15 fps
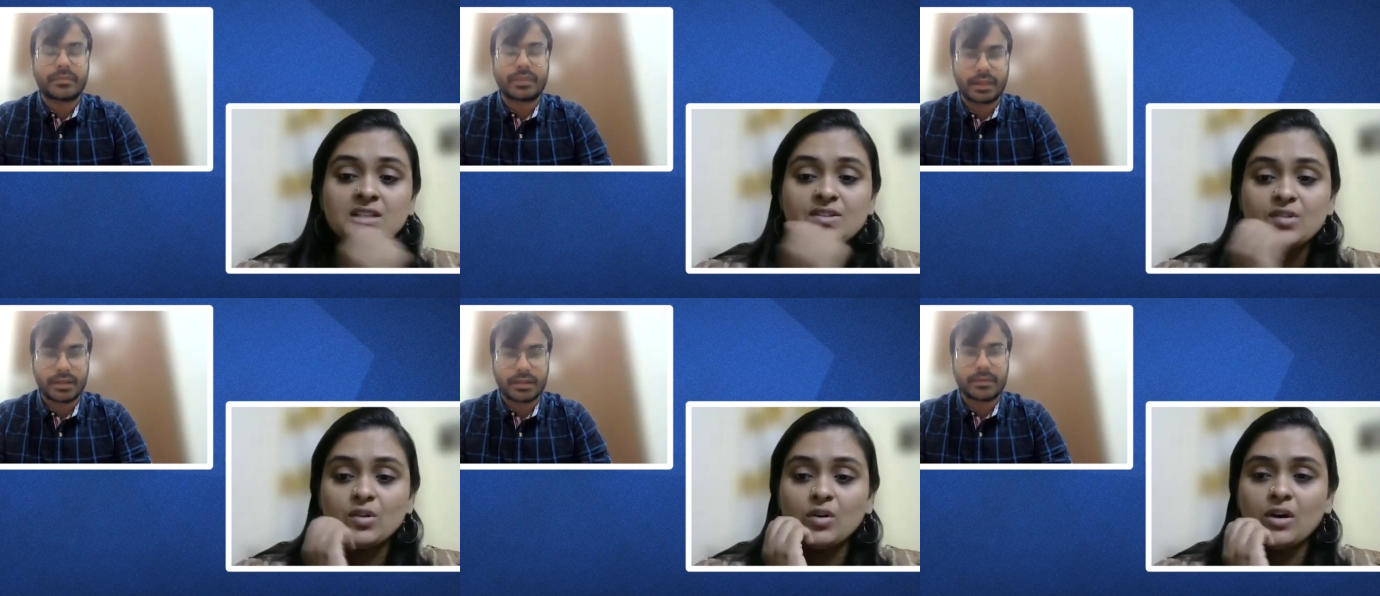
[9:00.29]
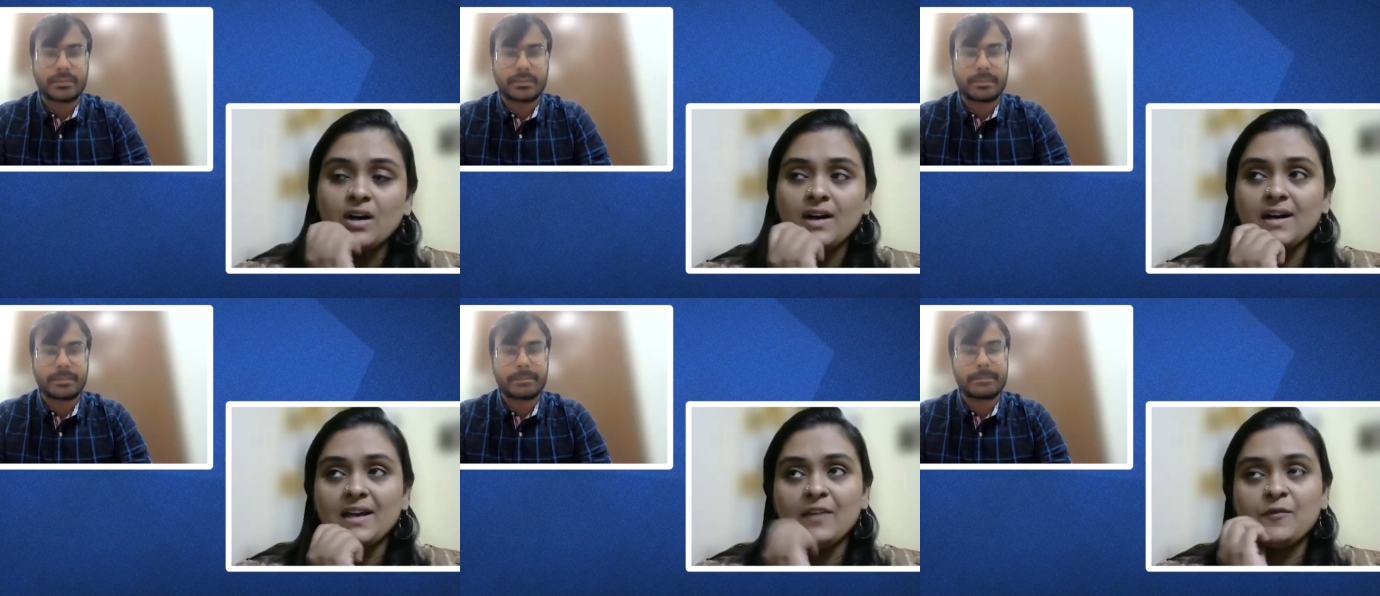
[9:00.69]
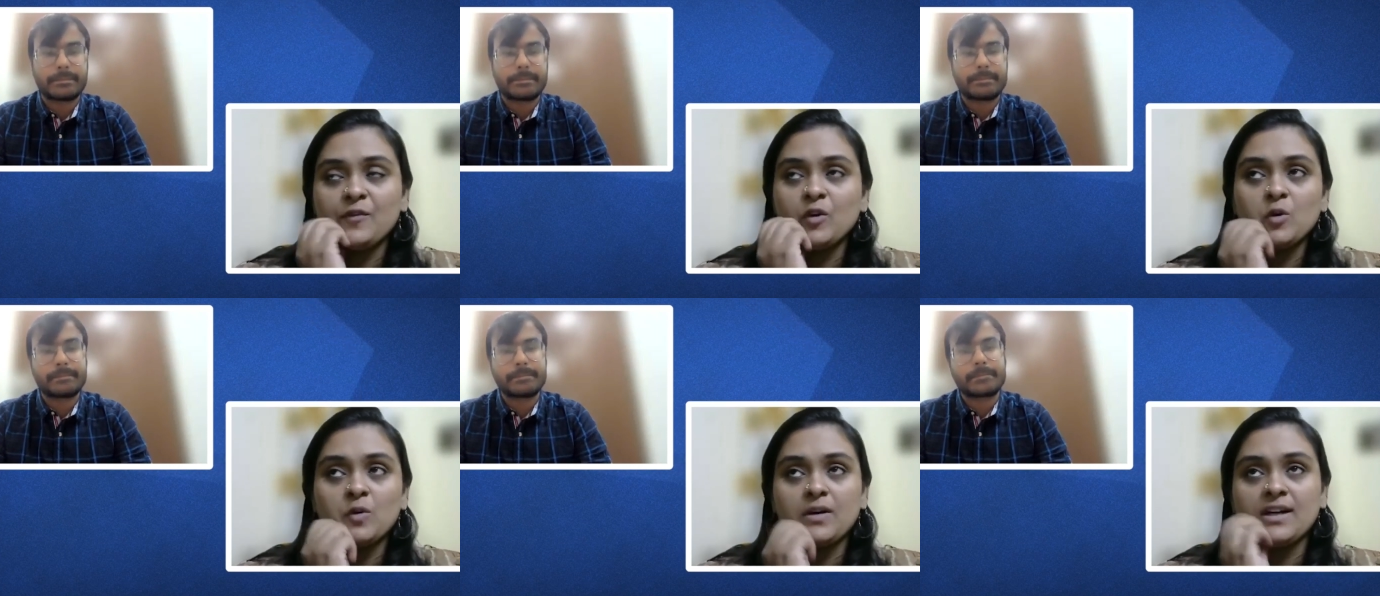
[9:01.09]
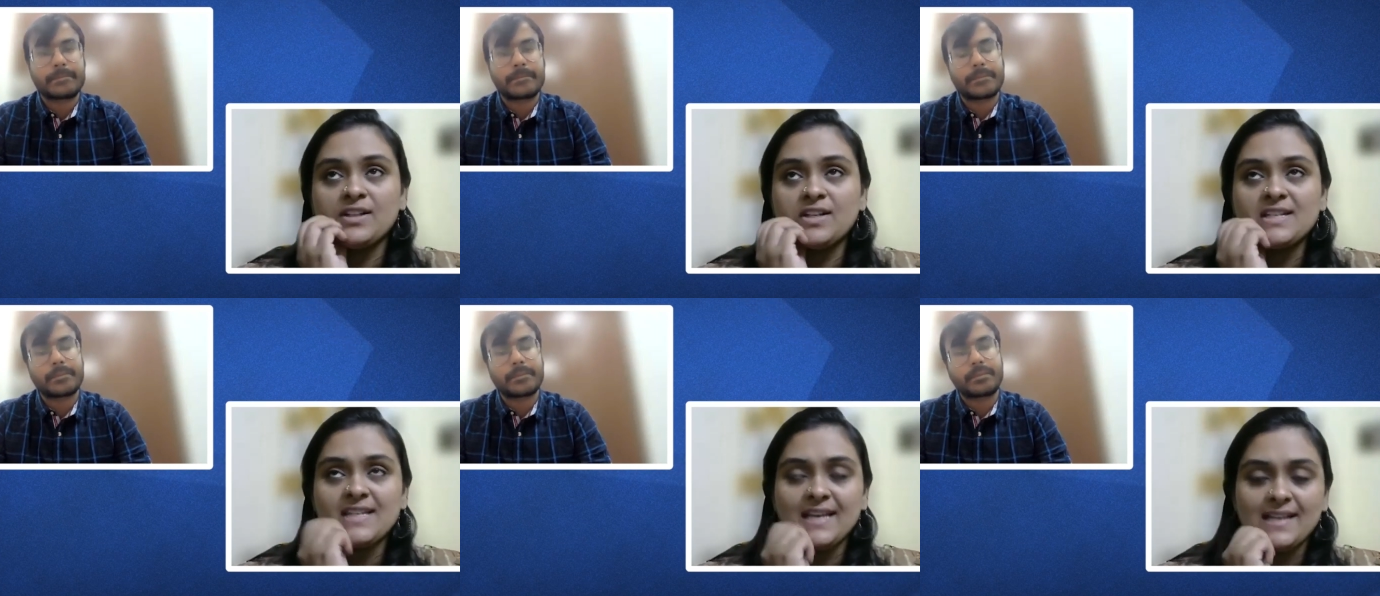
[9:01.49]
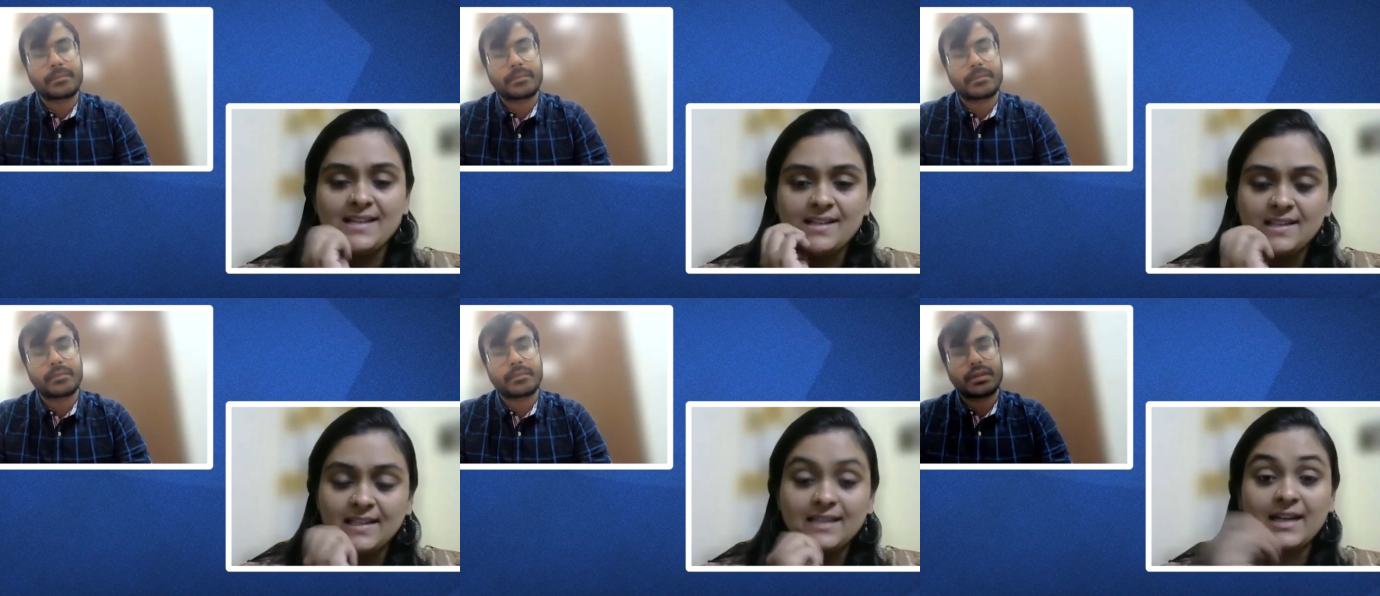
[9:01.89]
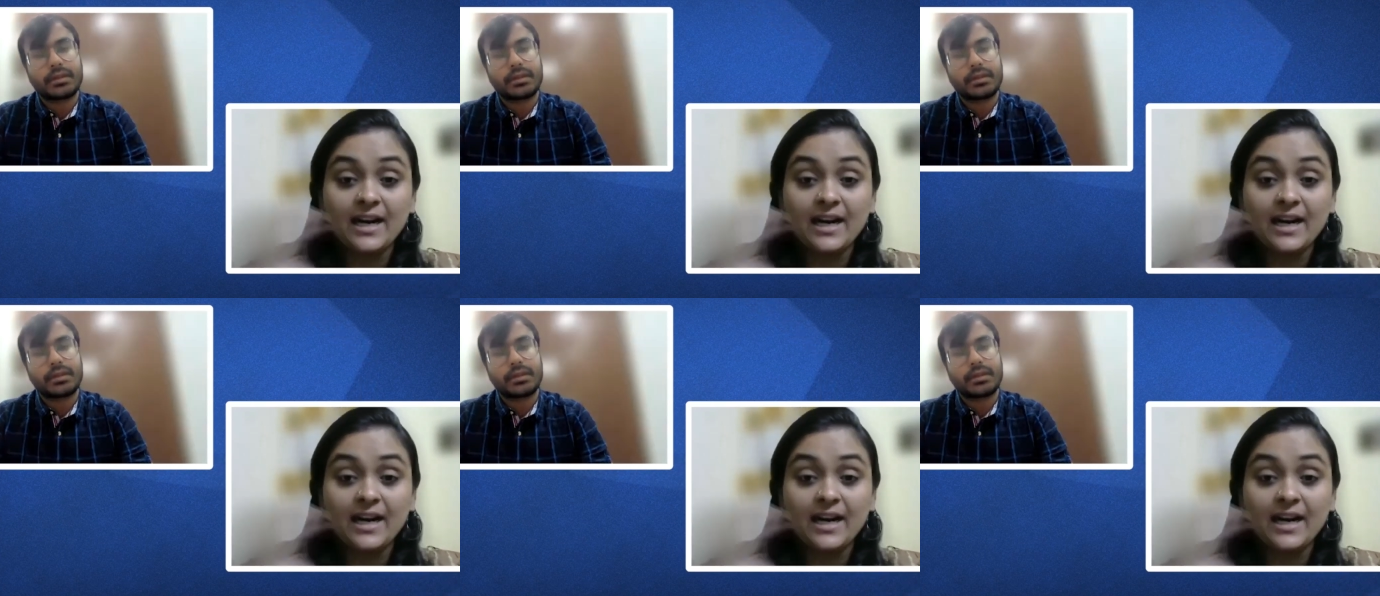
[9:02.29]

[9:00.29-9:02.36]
Speaker 1: So, uh, if you were to tell the